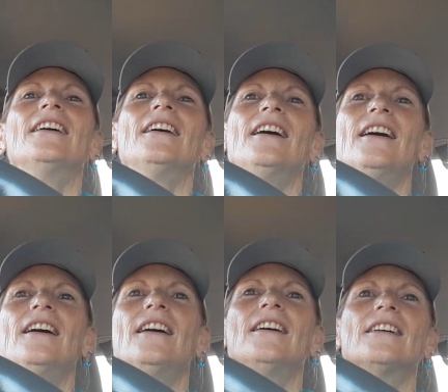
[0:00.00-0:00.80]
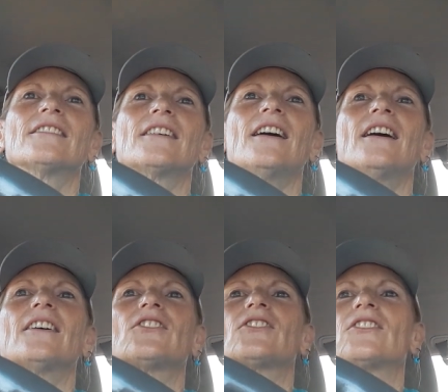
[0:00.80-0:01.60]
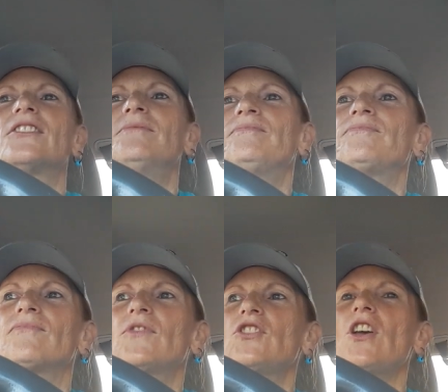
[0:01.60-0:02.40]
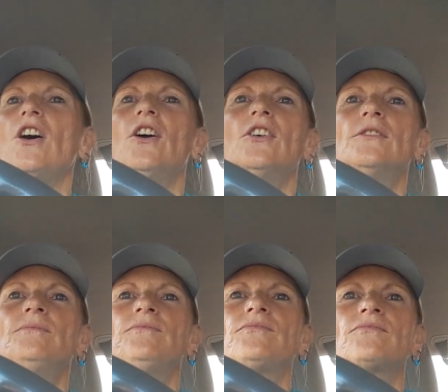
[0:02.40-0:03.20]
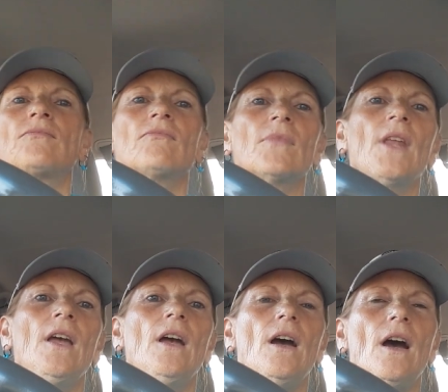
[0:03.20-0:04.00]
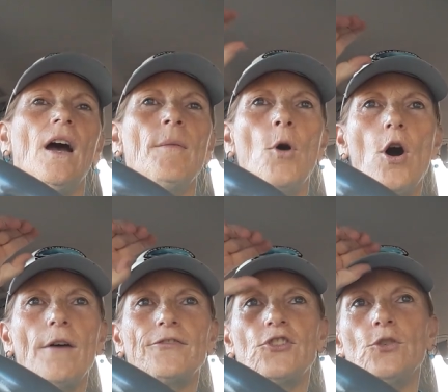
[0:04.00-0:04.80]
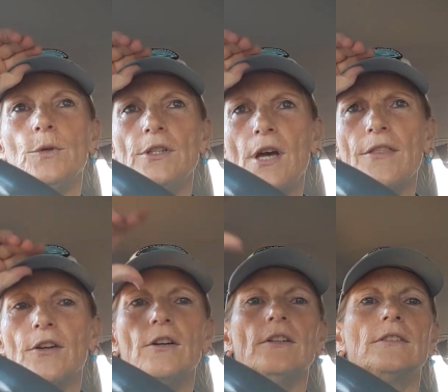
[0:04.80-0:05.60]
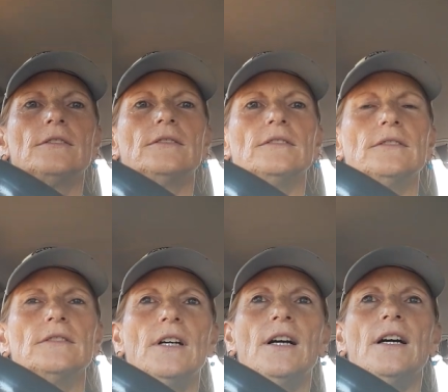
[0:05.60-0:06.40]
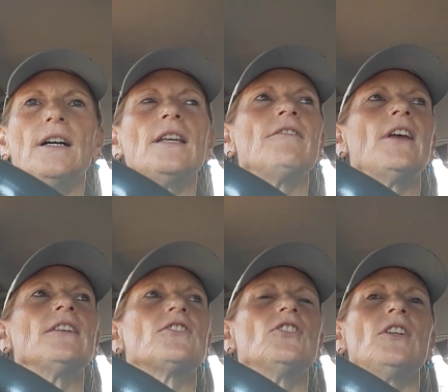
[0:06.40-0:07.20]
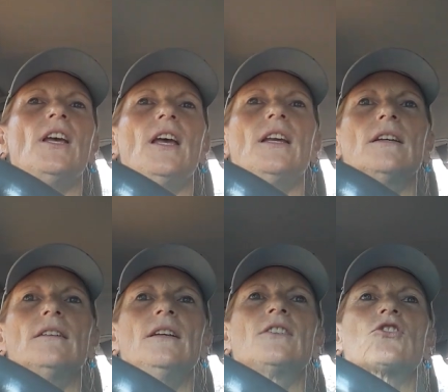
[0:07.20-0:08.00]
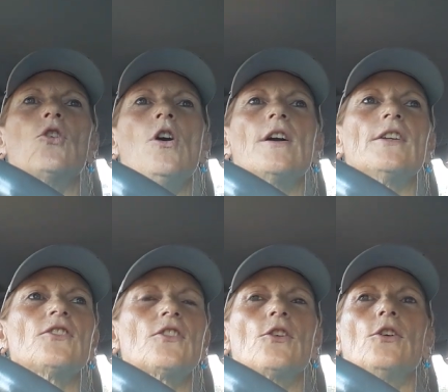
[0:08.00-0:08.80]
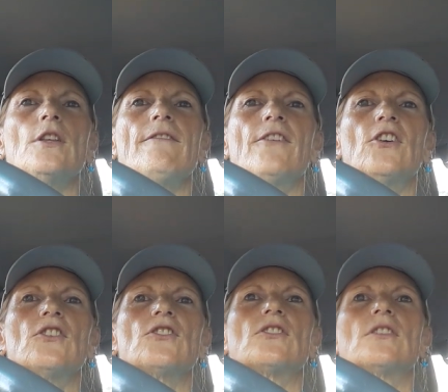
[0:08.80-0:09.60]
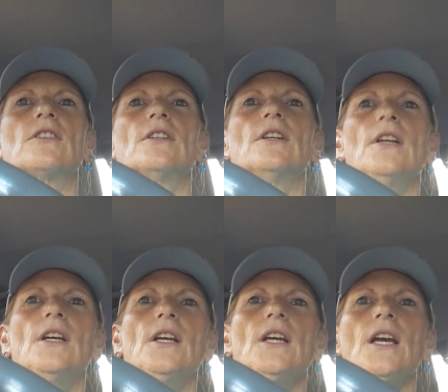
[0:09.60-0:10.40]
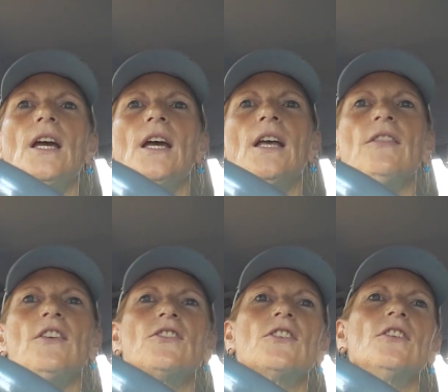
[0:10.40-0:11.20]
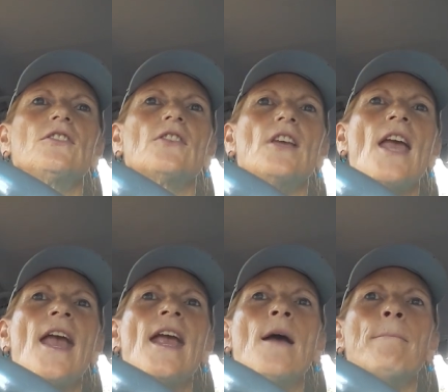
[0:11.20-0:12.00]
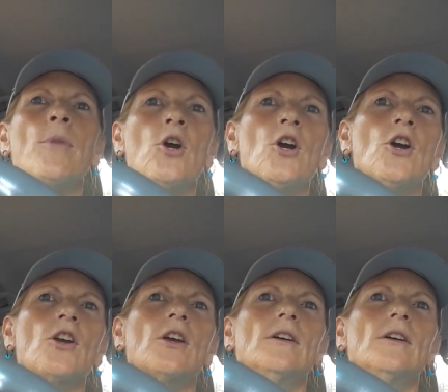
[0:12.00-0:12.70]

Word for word: oh gosh. So I'm off to another uh, event today. It's August 31st. And this is the Hamburg,